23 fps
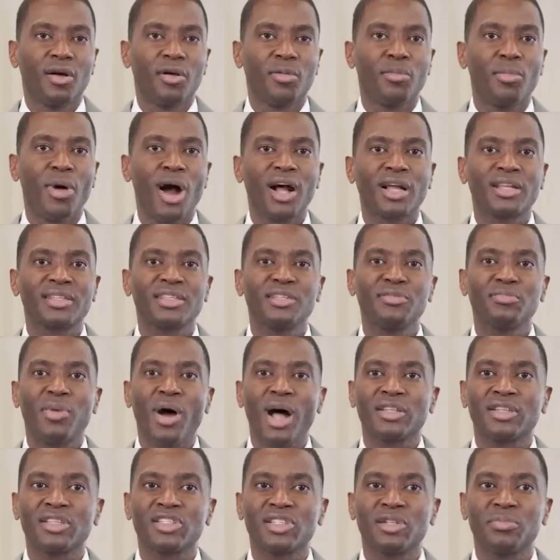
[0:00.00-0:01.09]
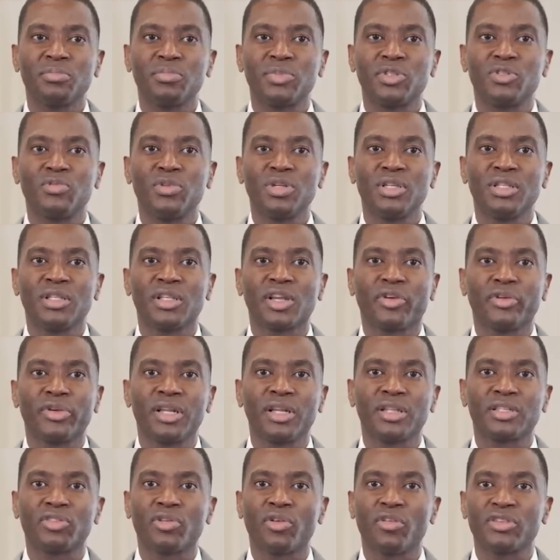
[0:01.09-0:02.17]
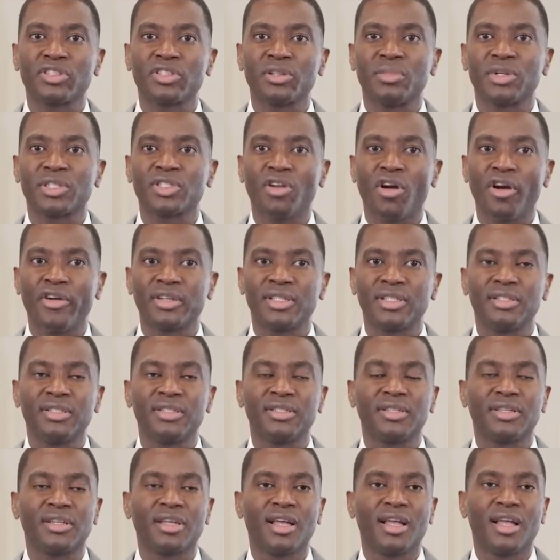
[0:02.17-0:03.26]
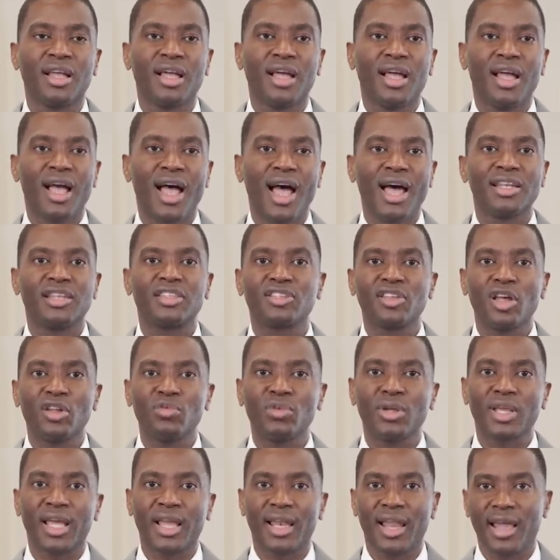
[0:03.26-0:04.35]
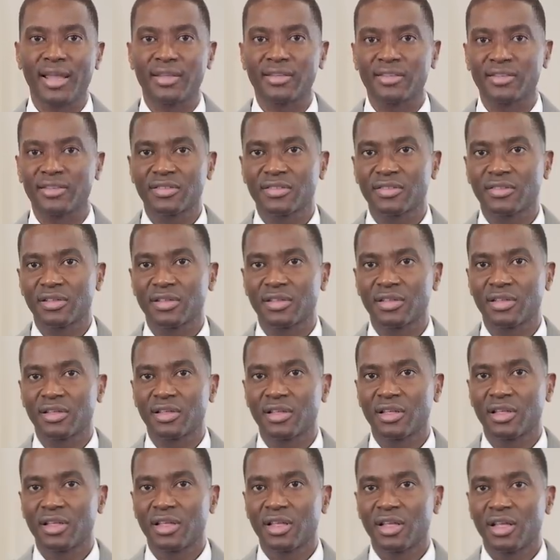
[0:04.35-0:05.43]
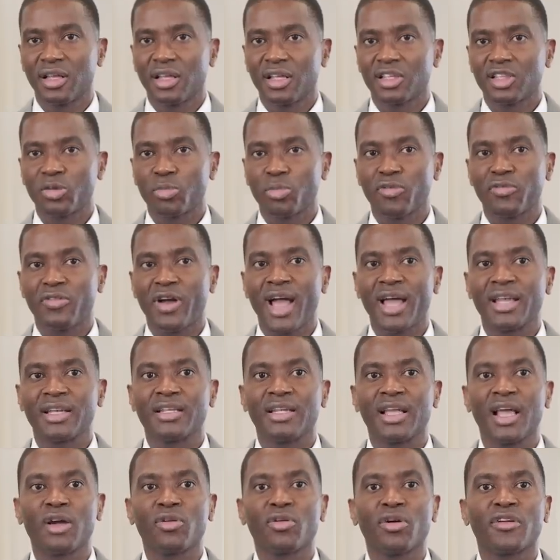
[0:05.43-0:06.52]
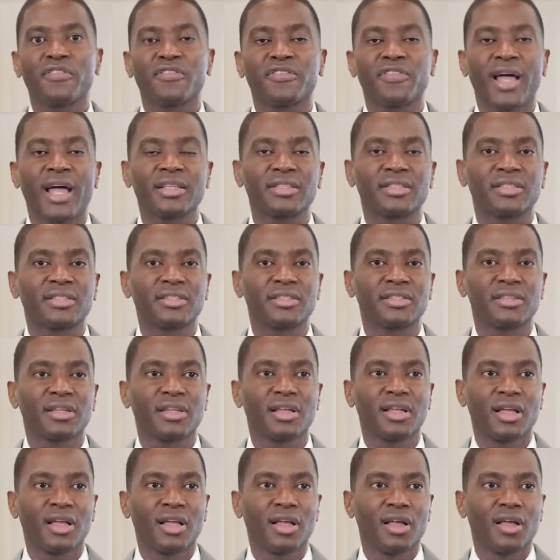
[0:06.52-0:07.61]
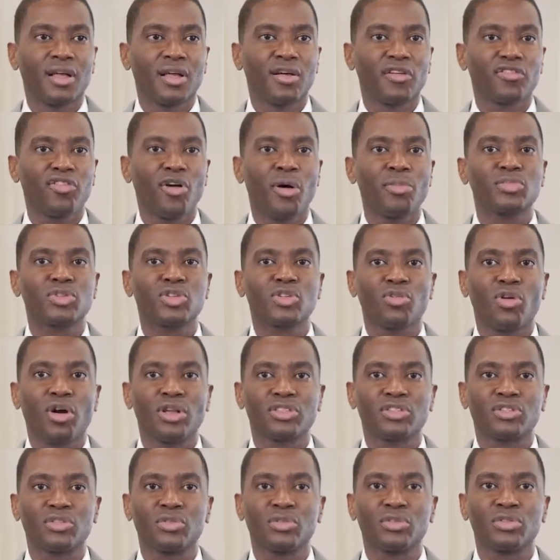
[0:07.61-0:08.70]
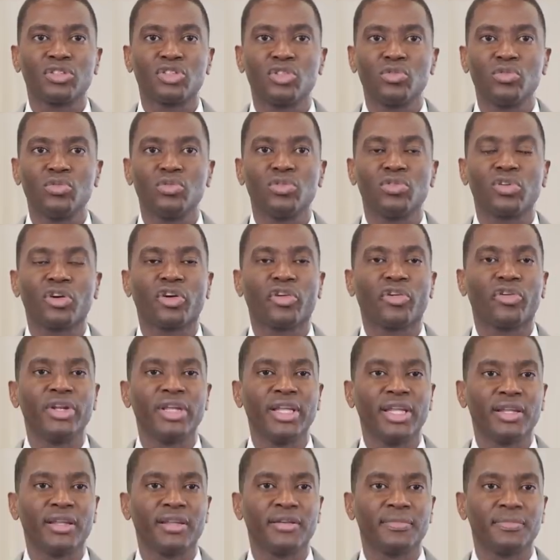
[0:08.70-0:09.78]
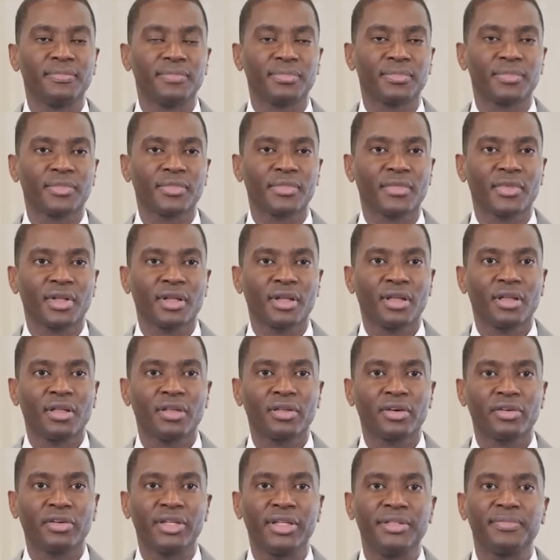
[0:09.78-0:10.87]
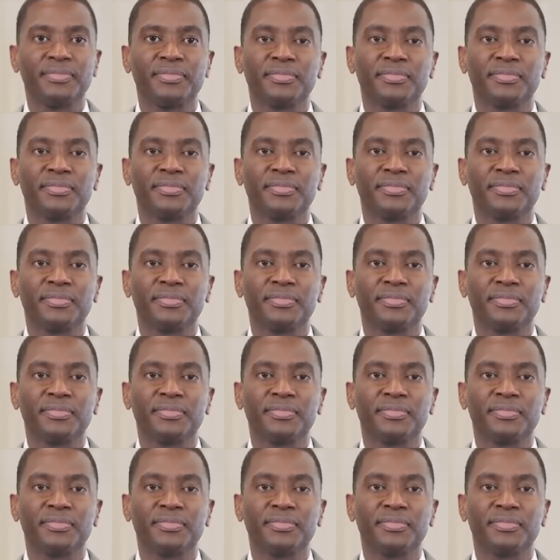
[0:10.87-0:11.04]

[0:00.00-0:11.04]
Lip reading: Marketing partnership between the Grenada Tourism Authority and Sunwing Airlines to provide year-round flights from Toronto to Grenada. 3.